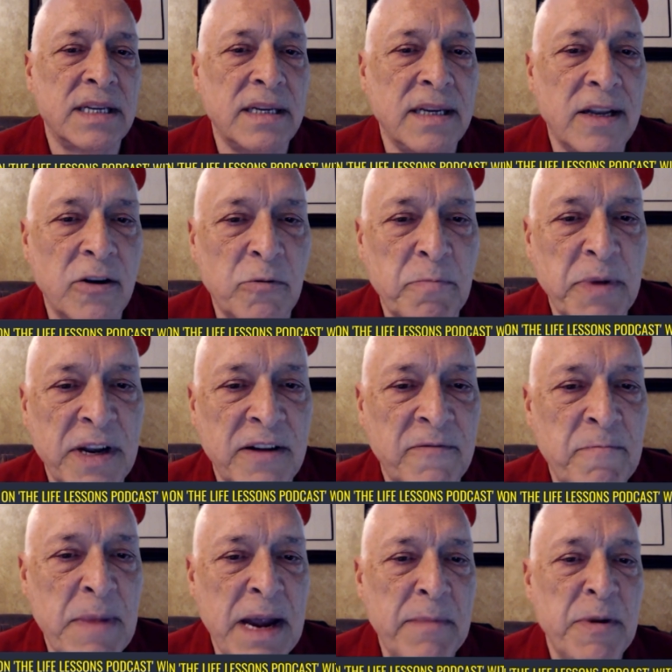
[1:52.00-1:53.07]
little bit of
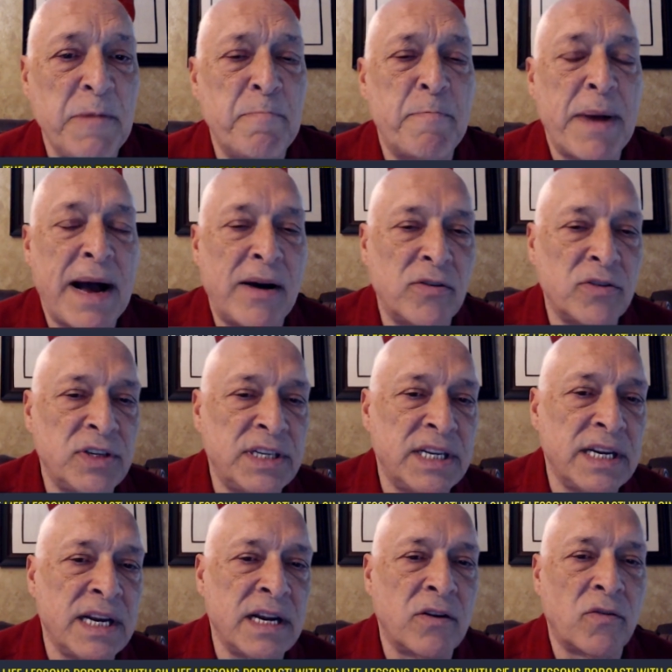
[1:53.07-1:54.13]
maybe
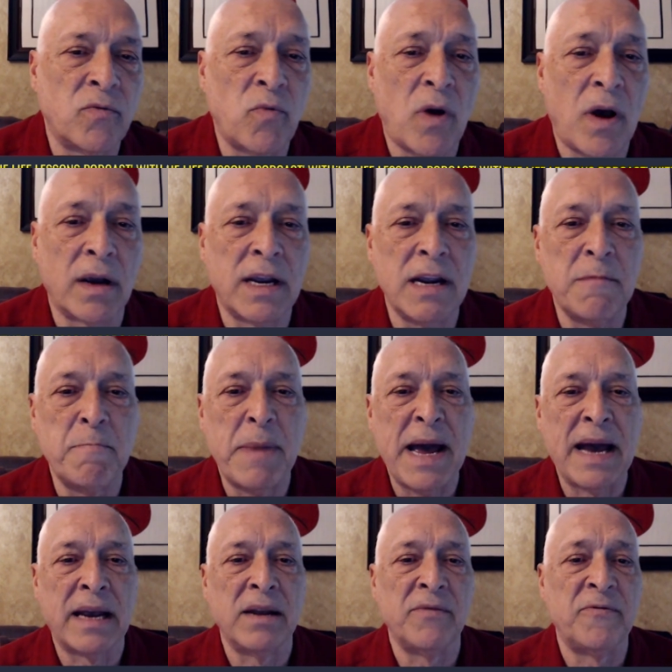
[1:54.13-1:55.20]
bouncing or rocking
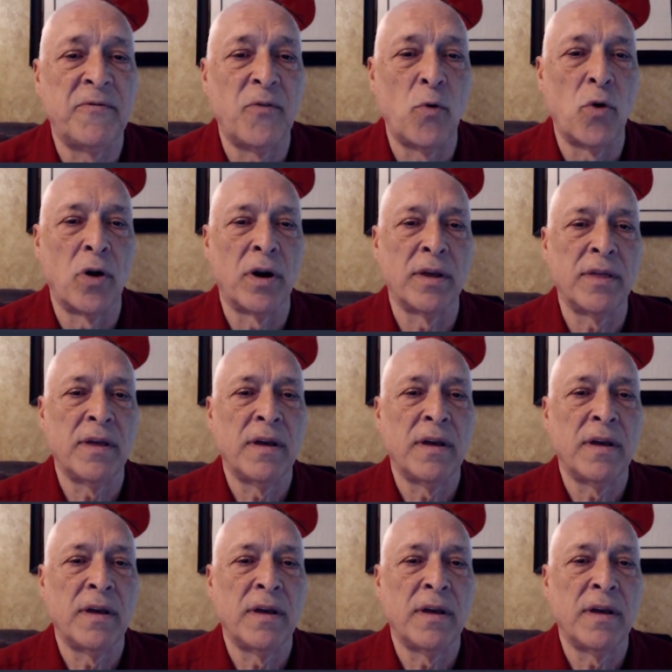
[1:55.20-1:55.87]
back and forth,